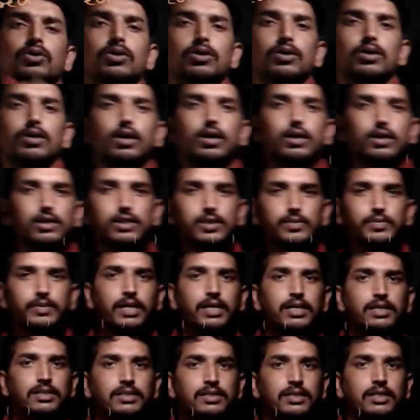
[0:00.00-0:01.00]
hospital
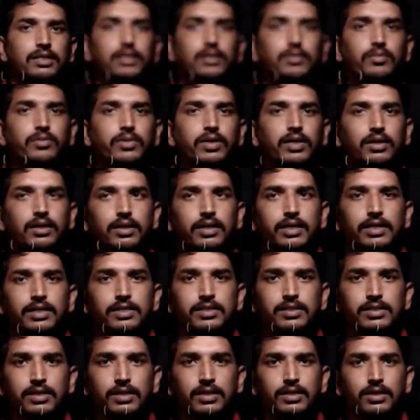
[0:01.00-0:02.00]
is nothing but it's
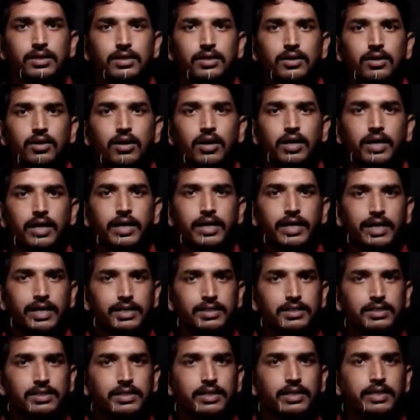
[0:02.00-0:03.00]
a
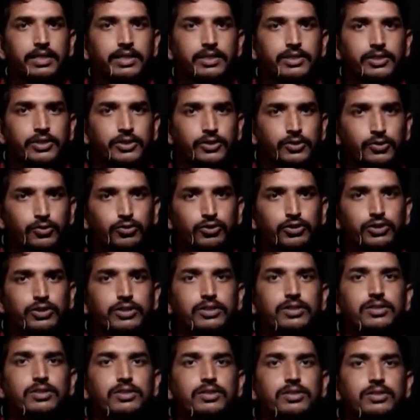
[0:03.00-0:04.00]
organized
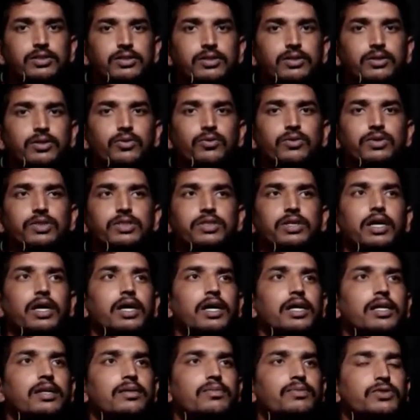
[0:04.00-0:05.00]
institutions which
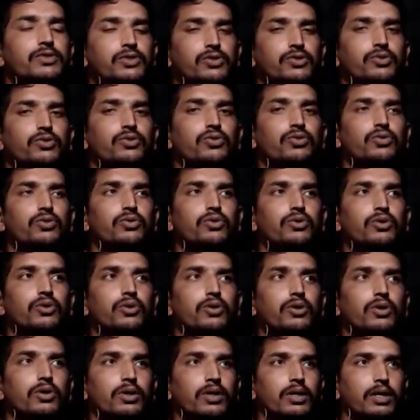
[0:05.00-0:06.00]
helps to
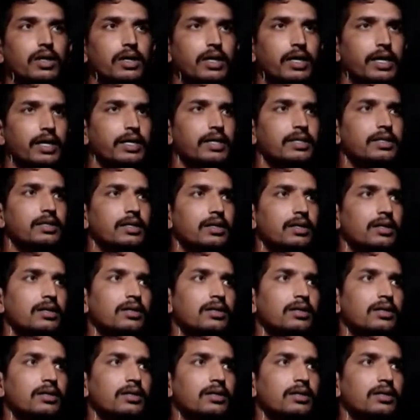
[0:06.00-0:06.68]
care the